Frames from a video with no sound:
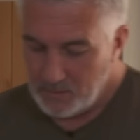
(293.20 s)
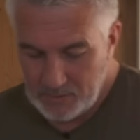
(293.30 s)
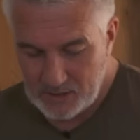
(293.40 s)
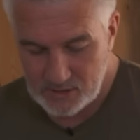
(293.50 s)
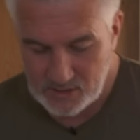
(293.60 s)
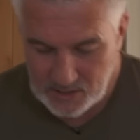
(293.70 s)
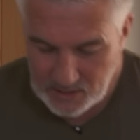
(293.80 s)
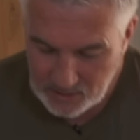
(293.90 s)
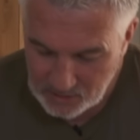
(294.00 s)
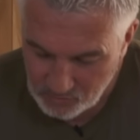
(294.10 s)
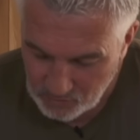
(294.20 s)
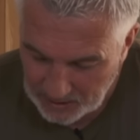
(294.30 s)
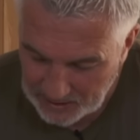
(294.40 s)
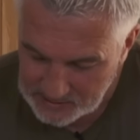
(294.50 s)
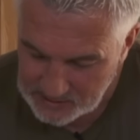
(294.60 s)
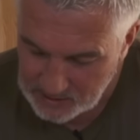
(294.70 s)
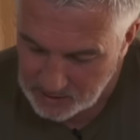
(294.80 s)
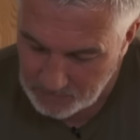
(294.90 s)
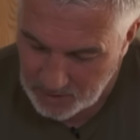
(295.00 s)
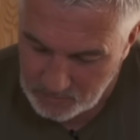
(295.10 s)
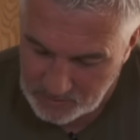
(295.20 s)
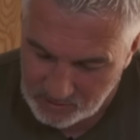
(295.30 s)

because it's relaxing at the moment.